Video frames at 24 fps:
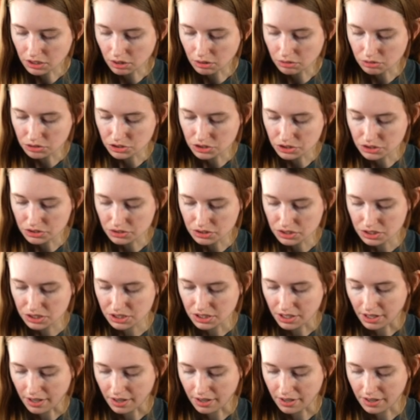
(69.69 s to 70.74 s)

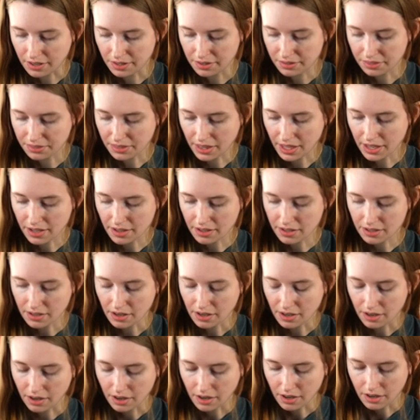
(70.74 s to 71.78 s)
cultures.
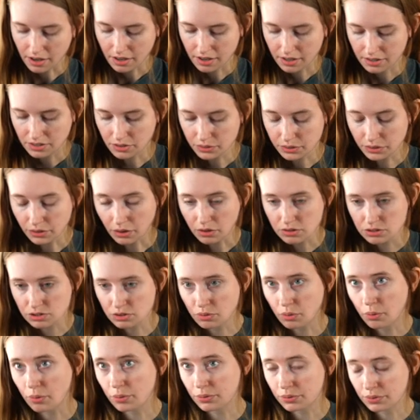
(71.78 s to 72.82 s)
You can also
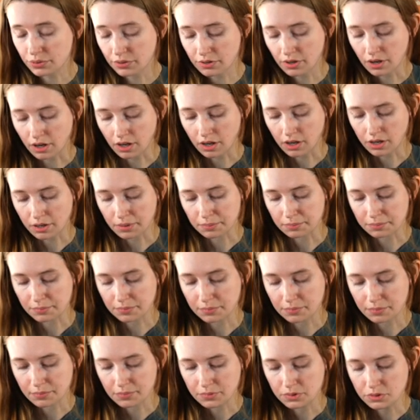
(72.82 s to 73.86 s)
order
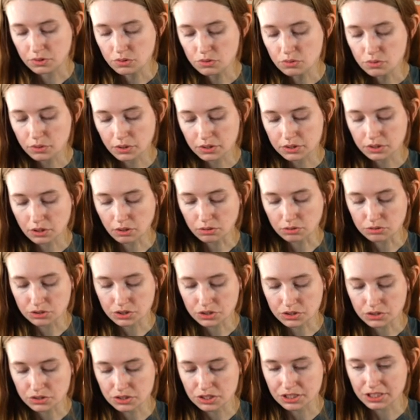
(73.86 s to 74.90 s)
newer
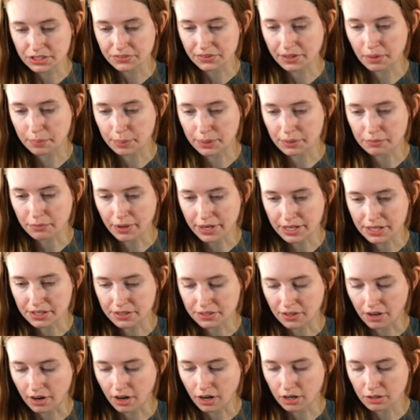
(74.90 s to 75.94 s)
cultures, so they'll be ready
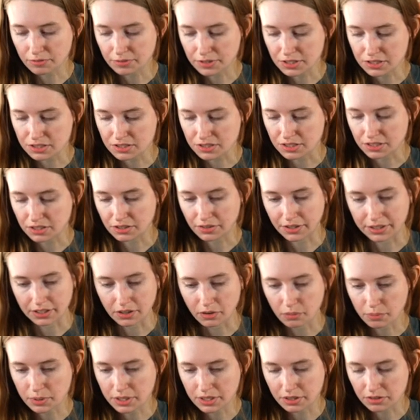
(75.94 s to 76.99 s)
to harvest in like
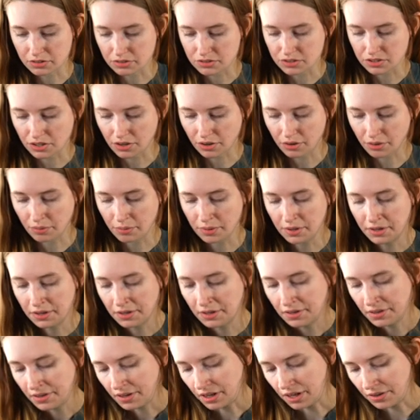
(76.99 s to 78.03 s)
a week or so.
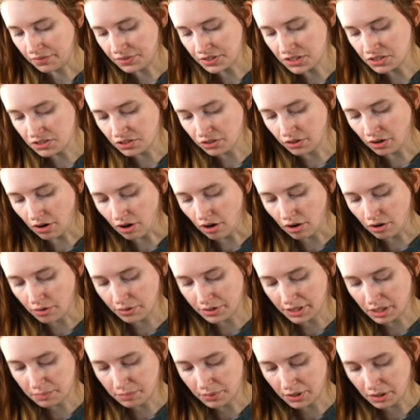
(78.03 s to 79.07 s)
These are
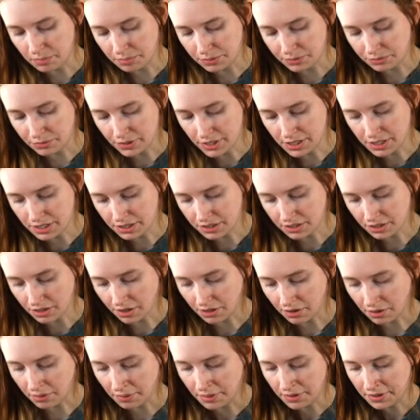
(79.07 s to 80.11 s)
already pumping, ready to
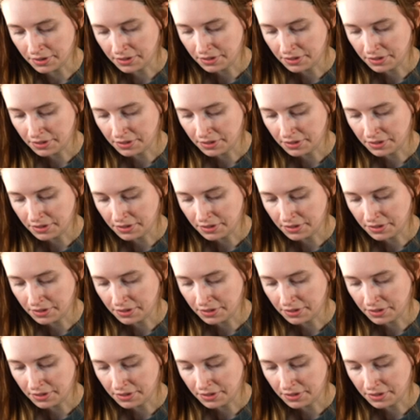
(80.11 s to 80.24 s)
go.